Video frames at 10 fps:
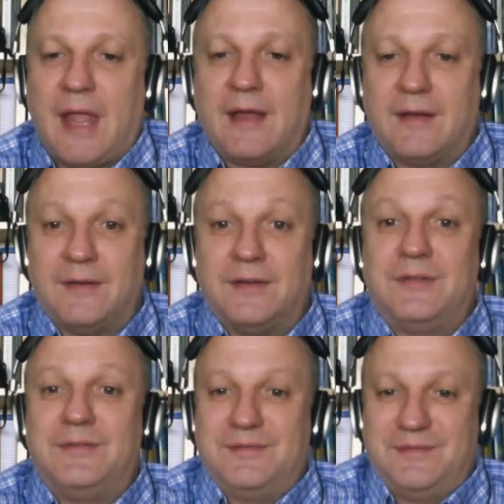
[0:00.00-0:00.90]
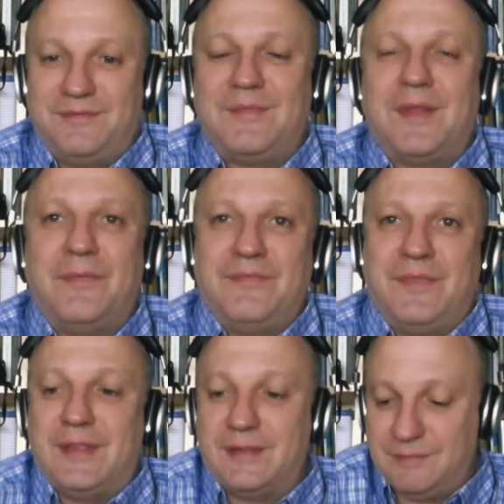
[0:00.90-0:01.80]
And
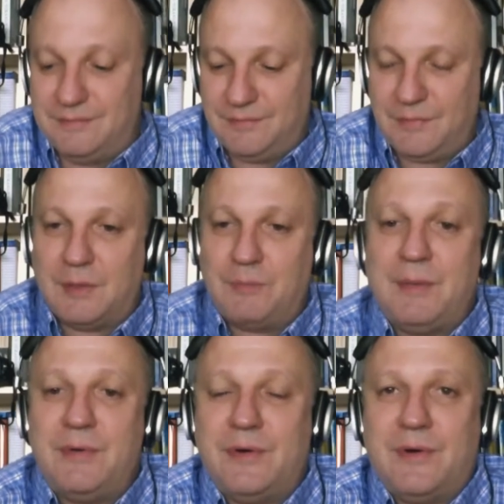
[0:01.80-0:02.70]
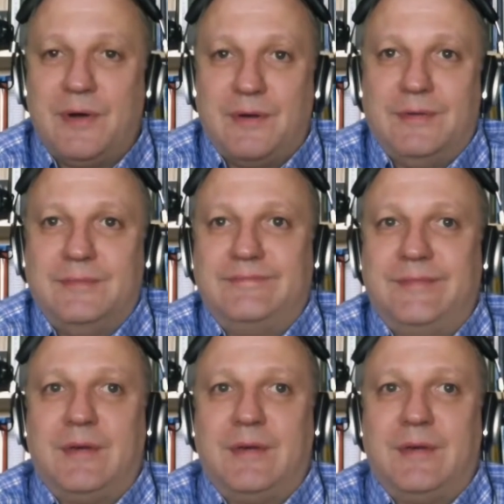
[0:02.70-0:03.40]
the the people who are